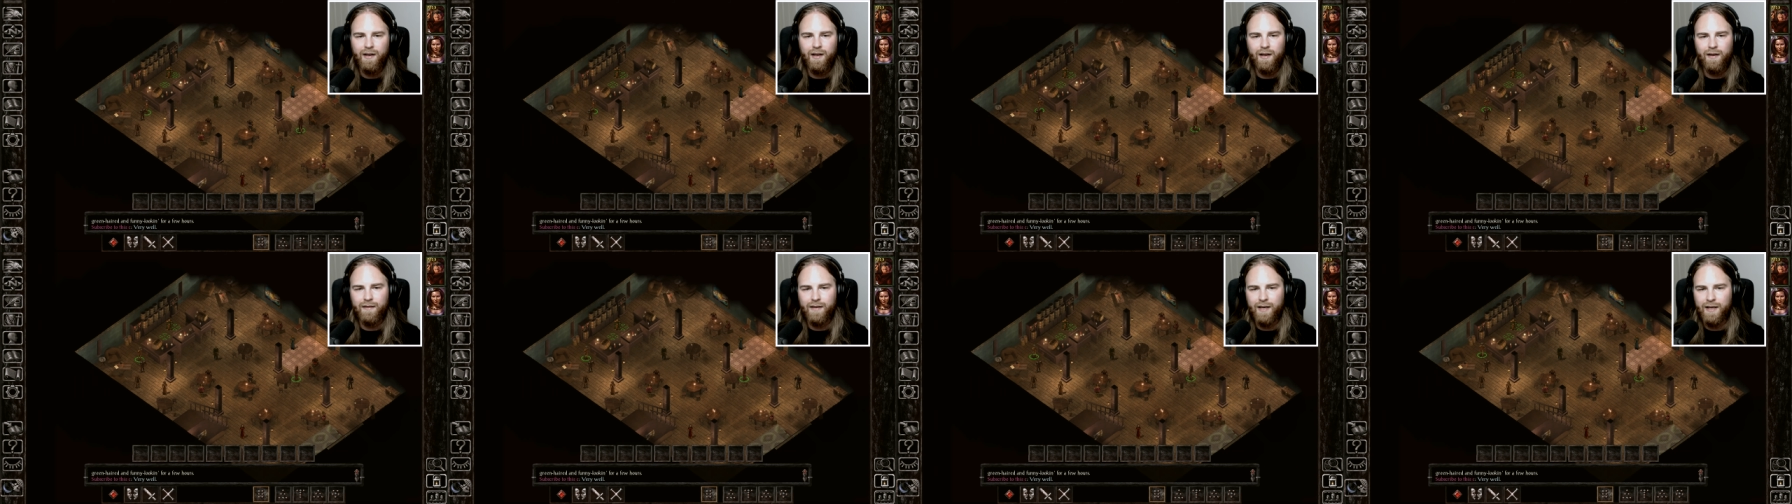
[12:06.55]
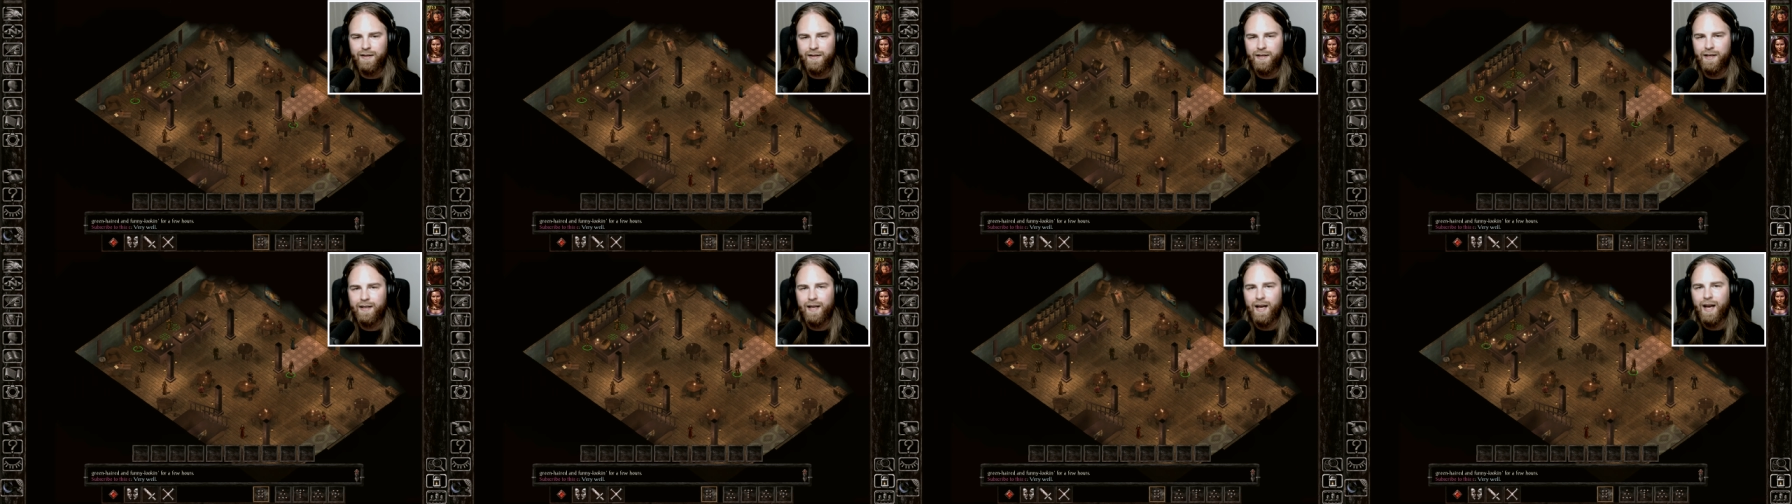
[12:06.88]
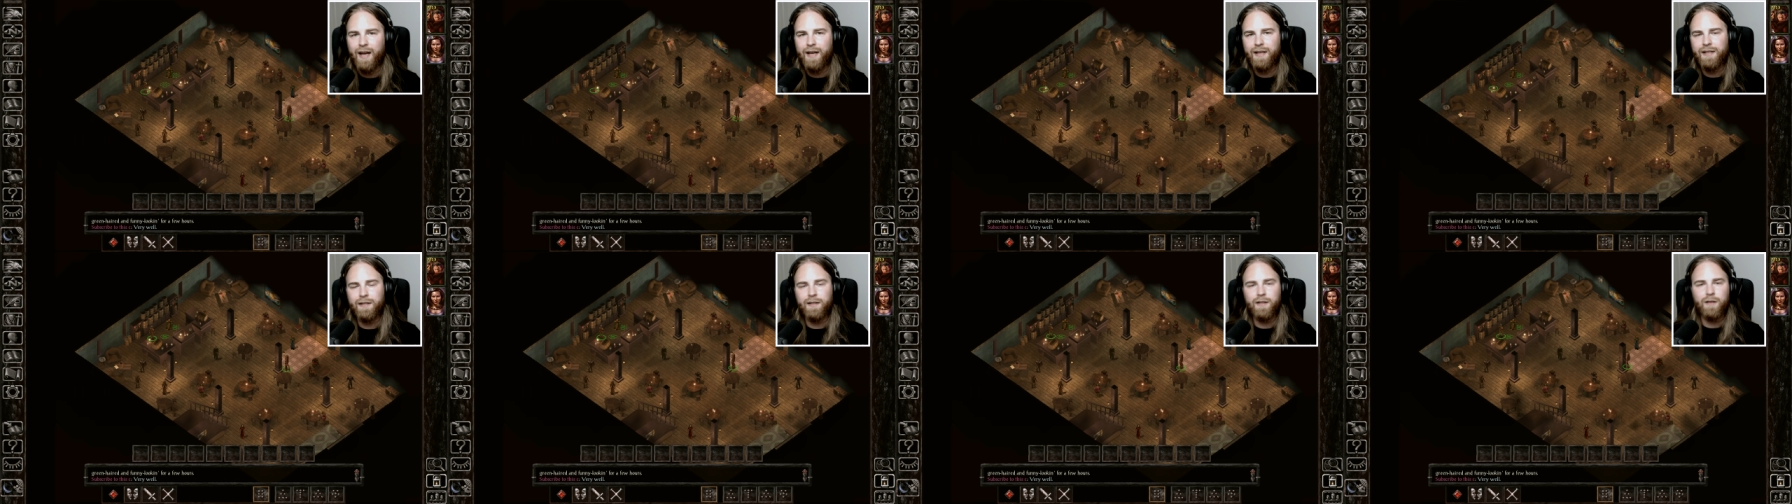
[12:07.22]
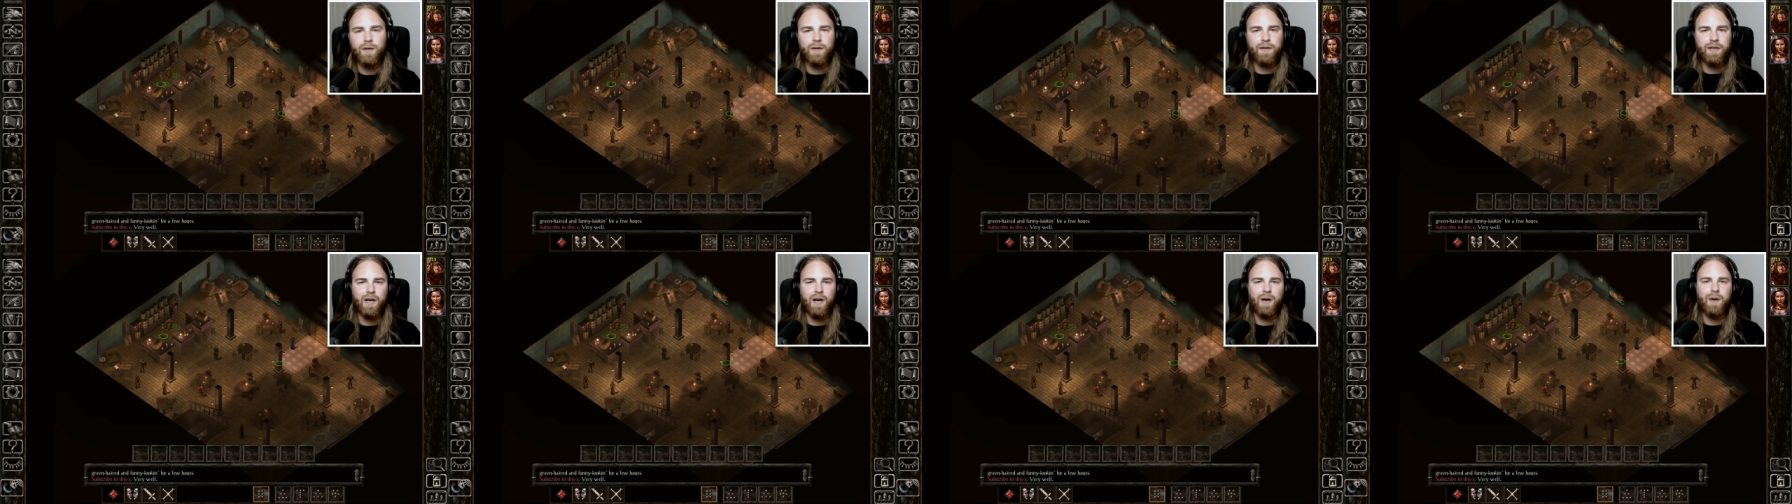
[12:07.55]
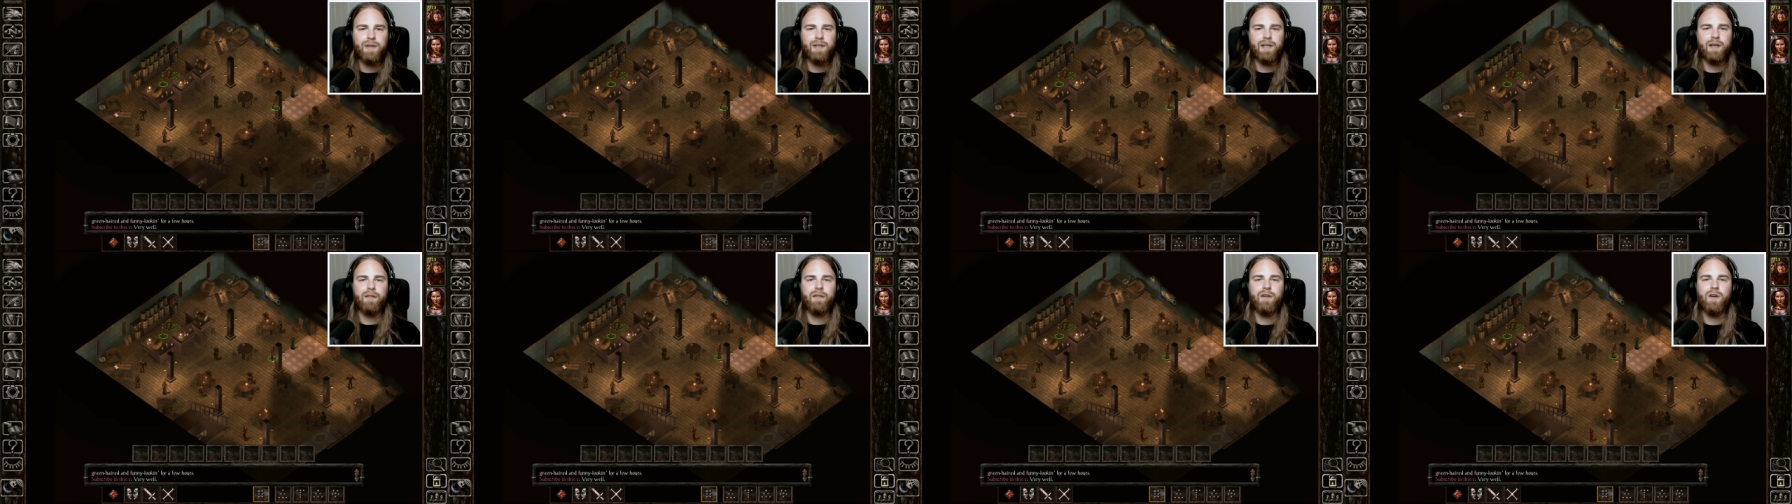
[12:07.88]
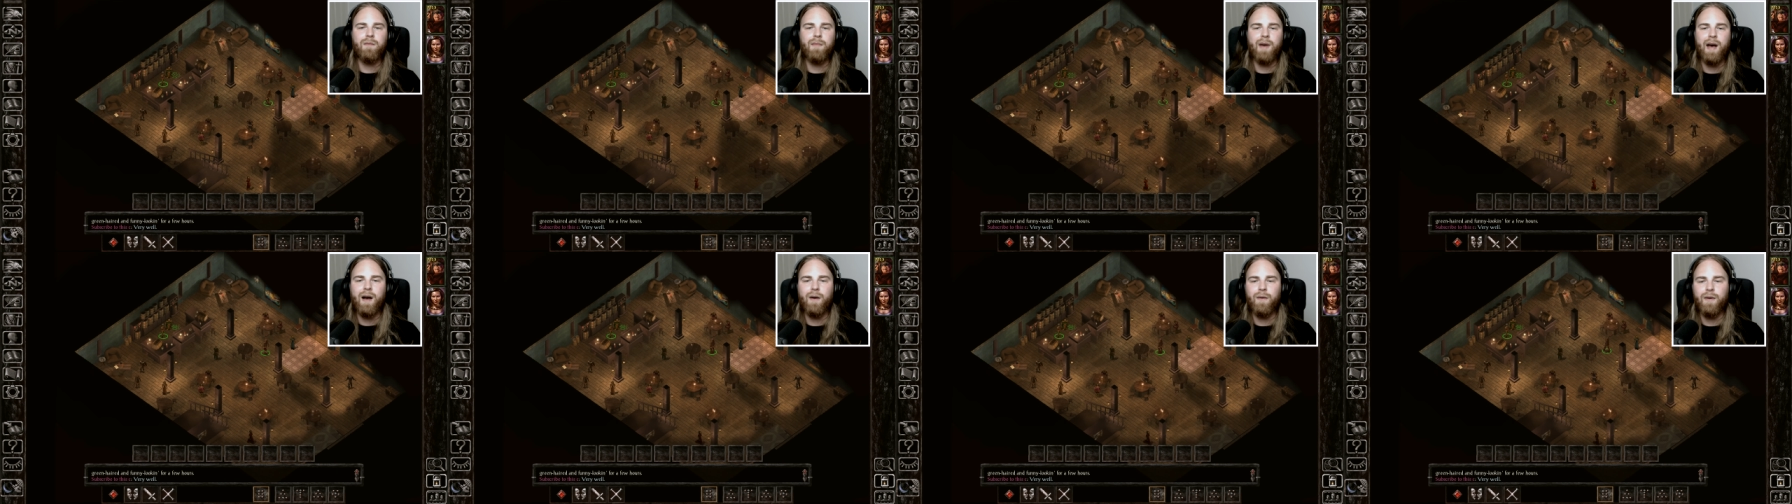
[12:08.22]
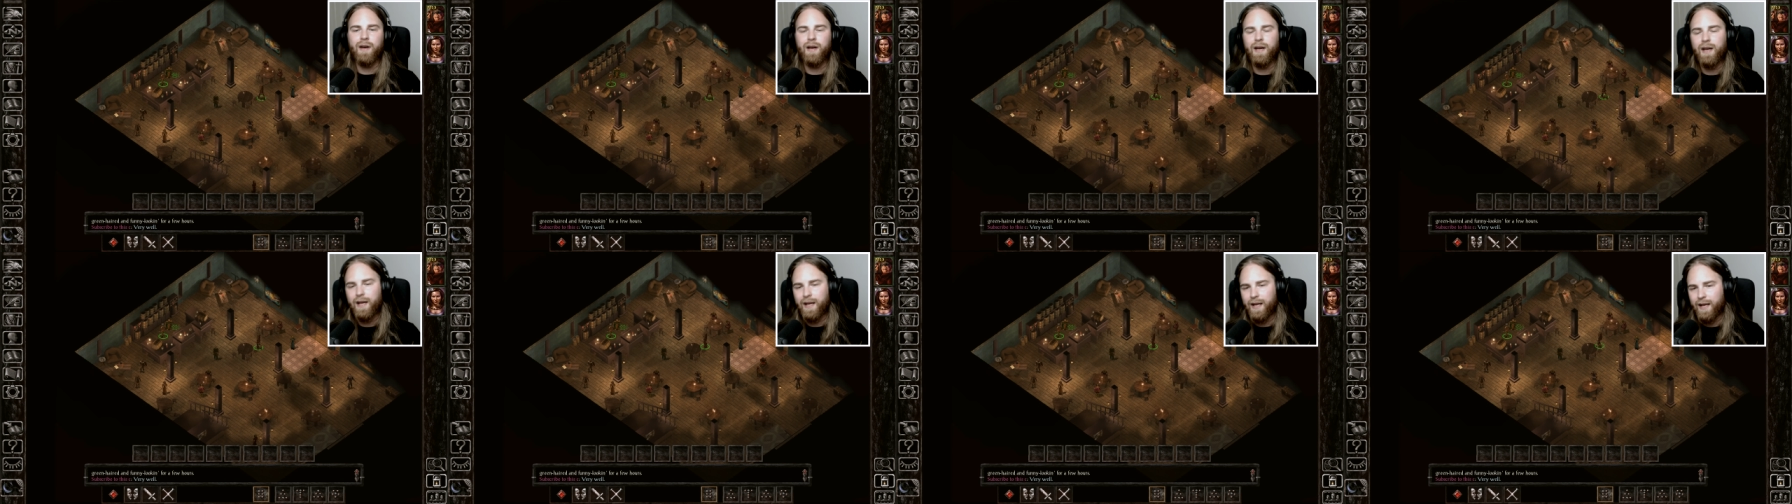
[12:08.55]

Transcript: Rent a nice little cozy room out